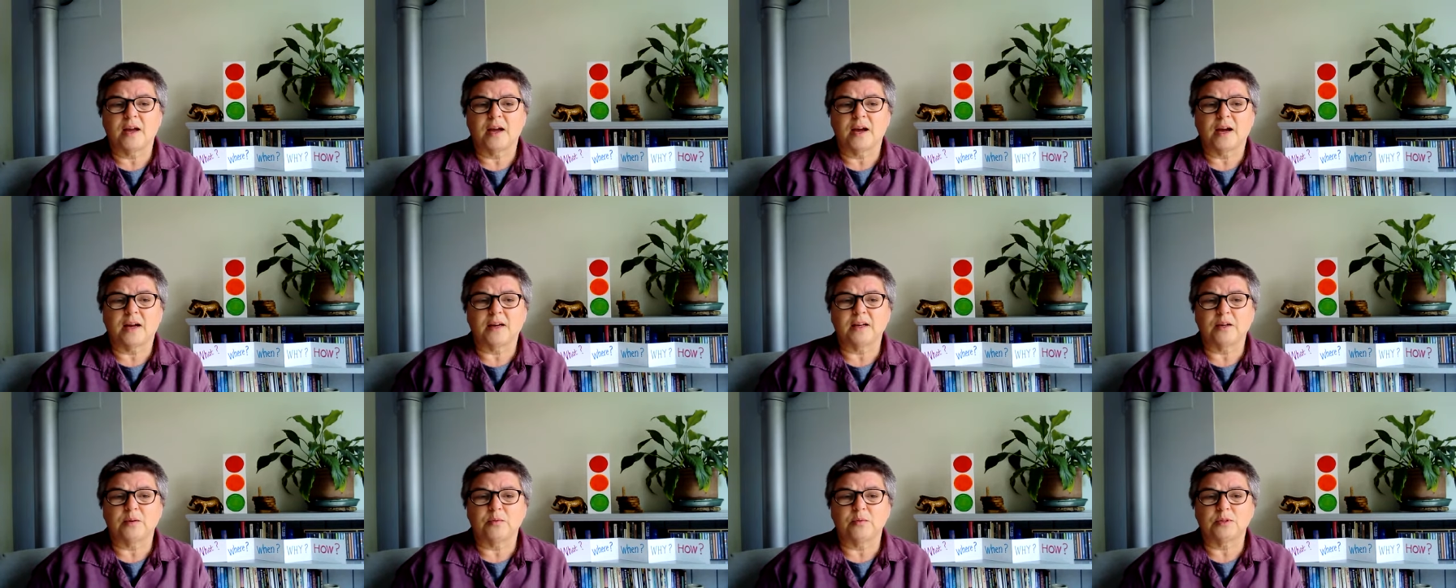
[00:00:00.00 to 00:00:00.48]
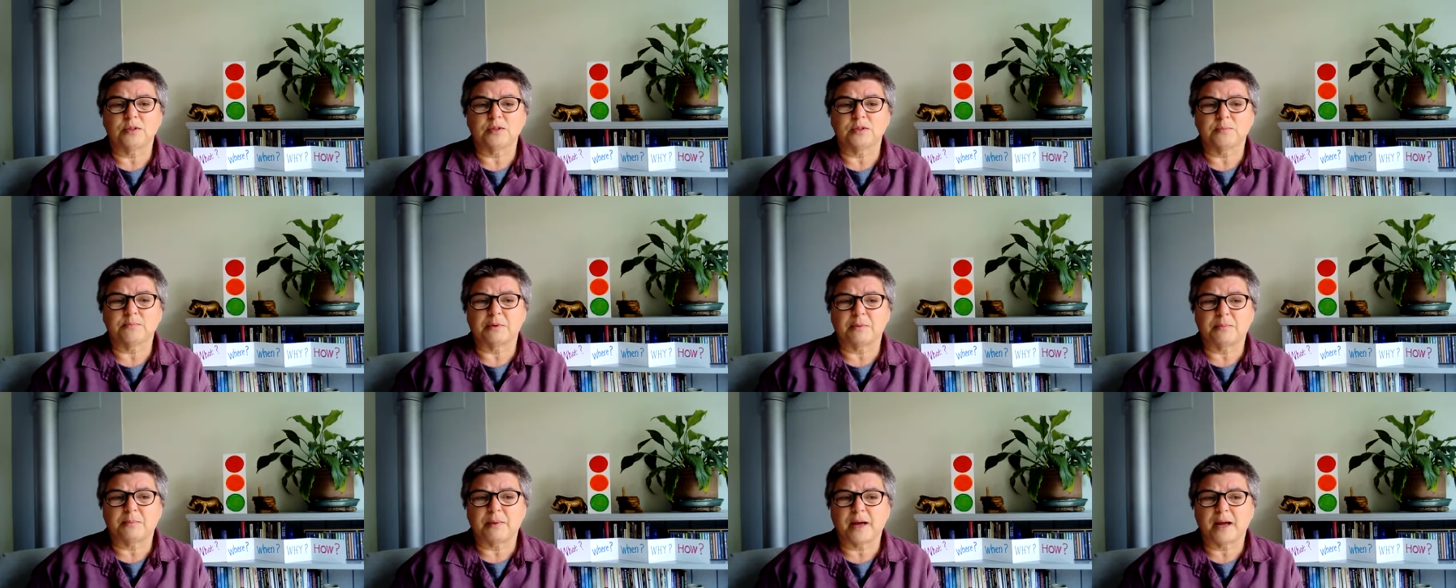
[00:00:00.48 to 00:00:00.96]
and he was
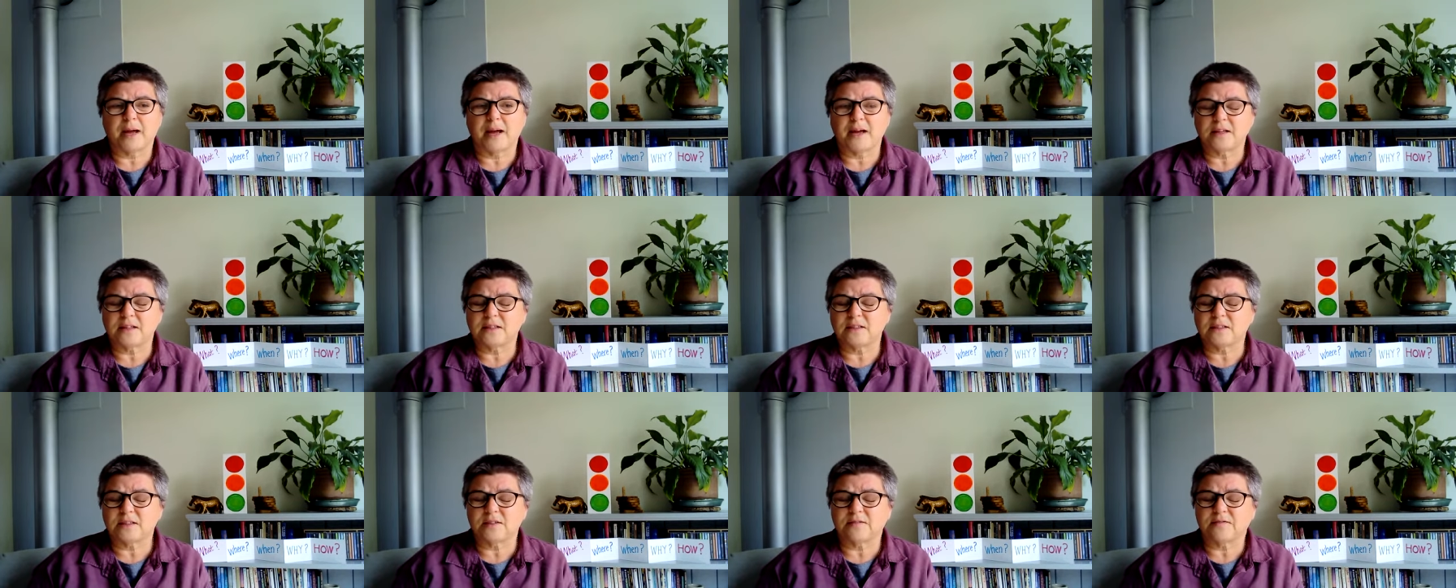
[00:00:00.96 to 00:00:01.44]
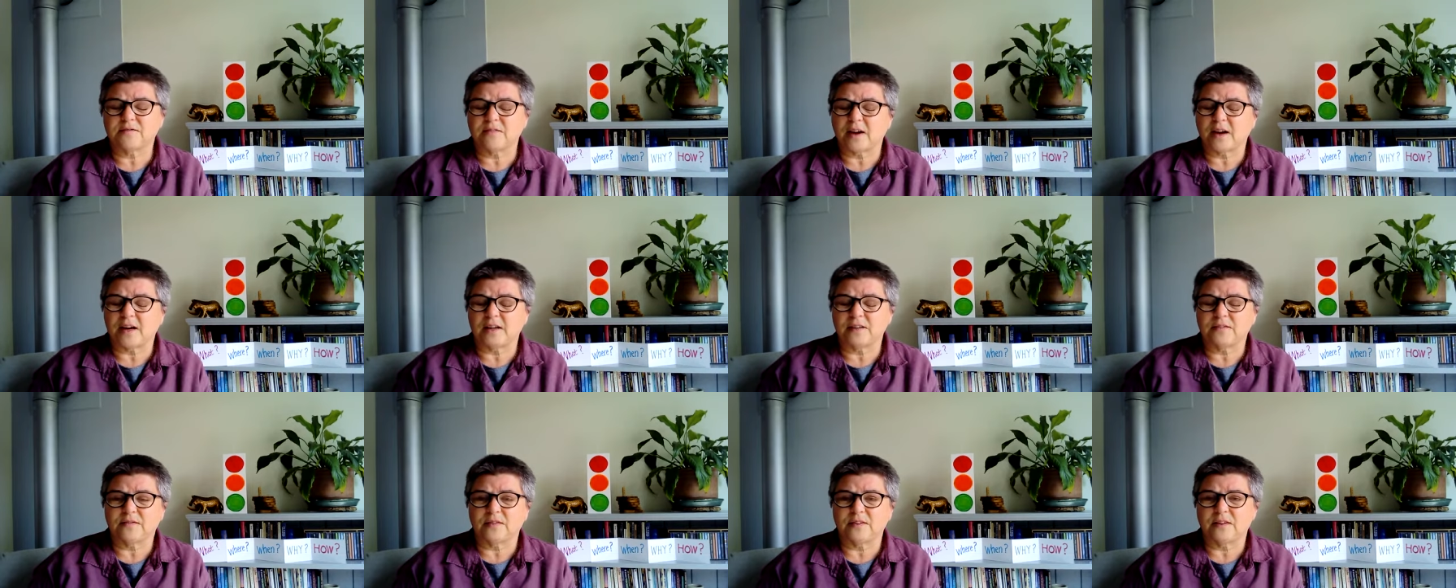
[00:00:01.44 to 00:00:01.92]
prepared to
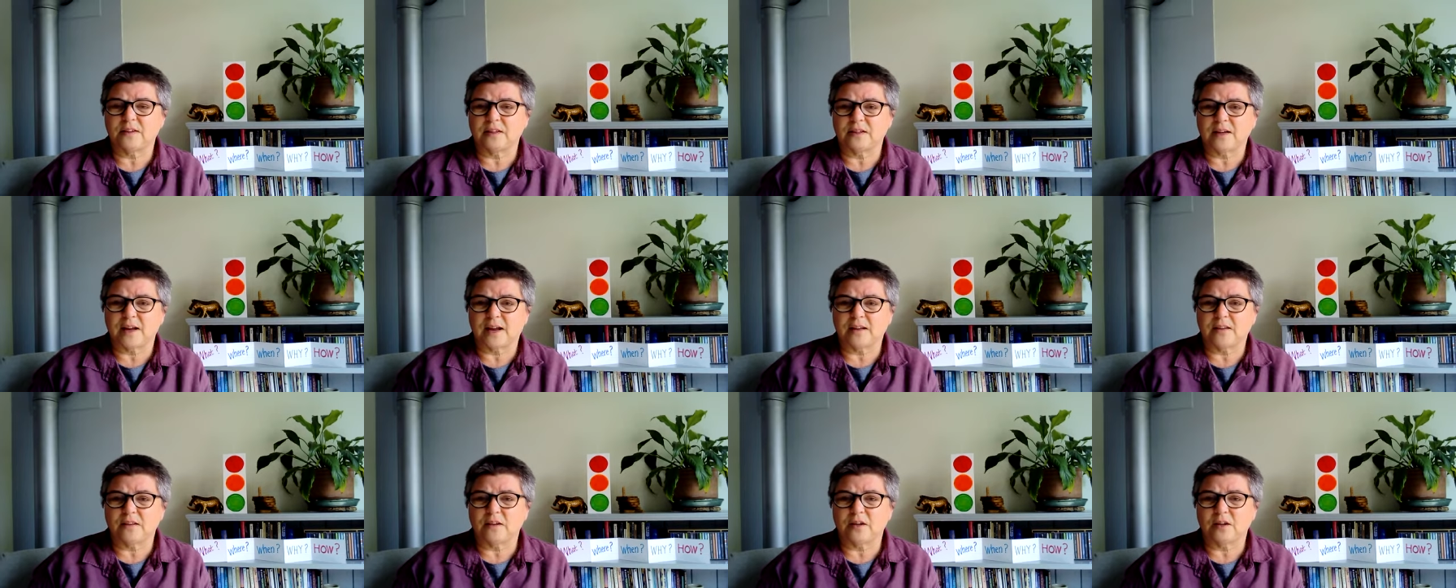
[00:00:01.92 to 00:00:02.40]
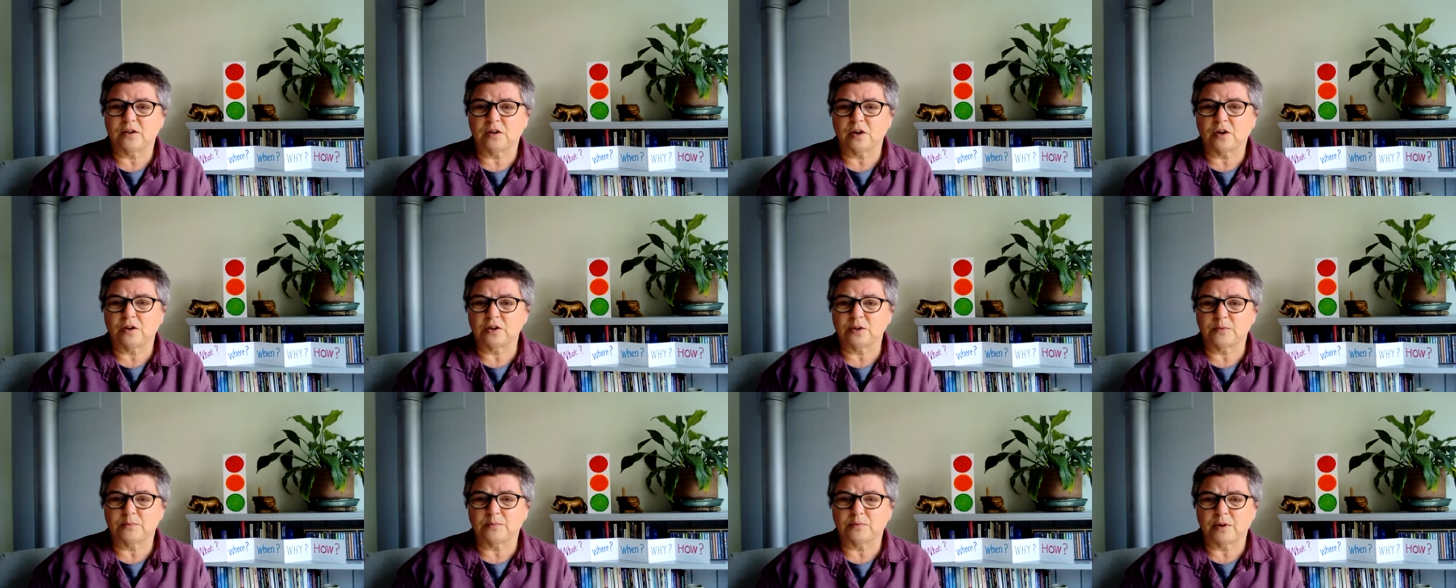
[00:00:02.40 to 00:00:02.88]
fight for the land that
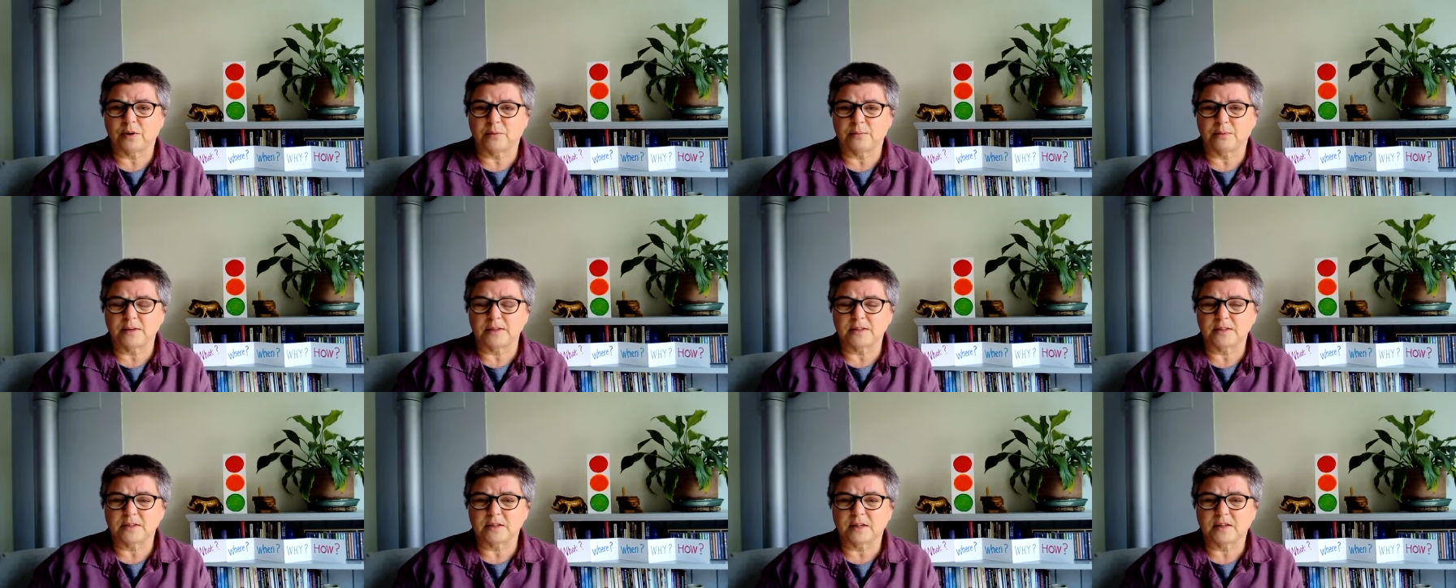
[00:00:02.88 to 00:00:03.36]
God had promised.